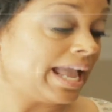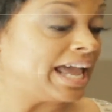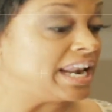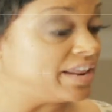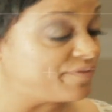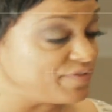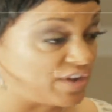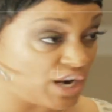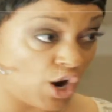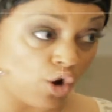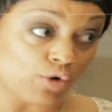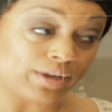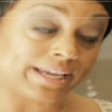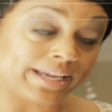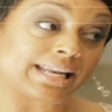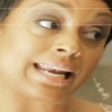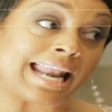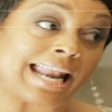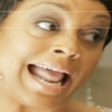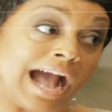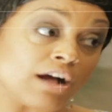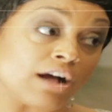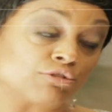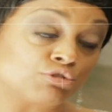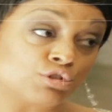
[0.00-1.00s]
And if you don't
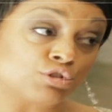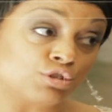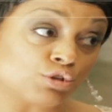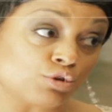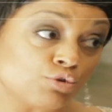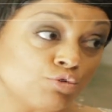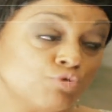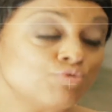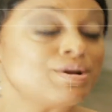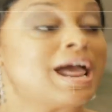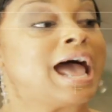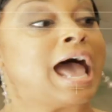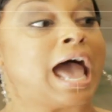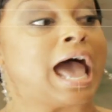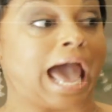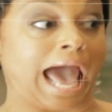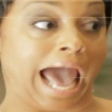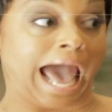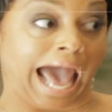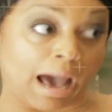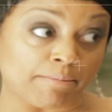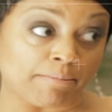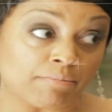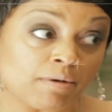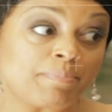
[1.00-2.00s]
get loud soon,
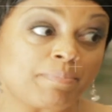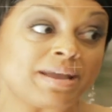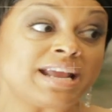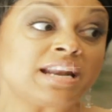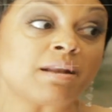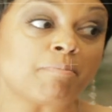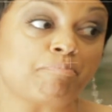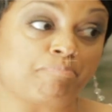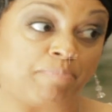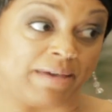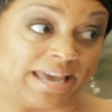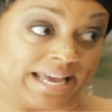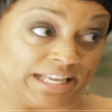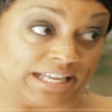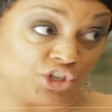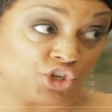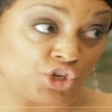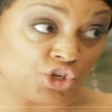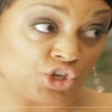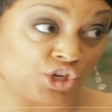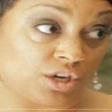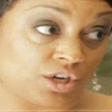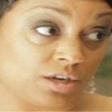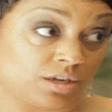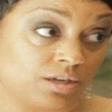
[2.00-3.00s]
I'ma be the
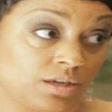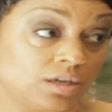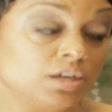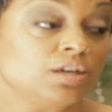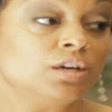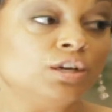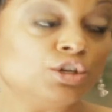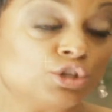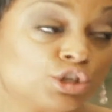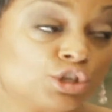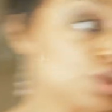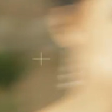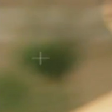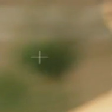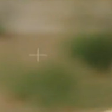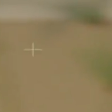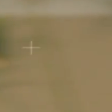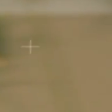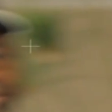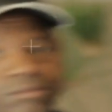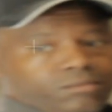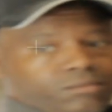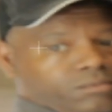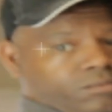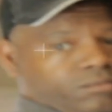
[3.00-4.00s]
bitch to
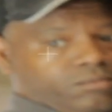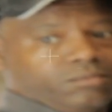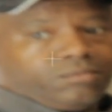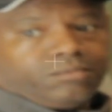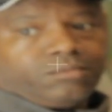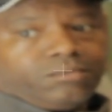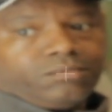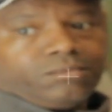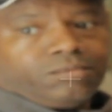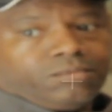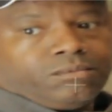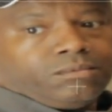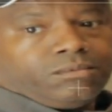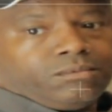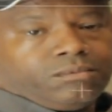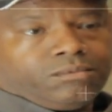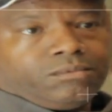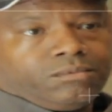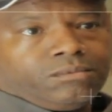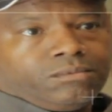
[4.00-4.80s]
sue your ass.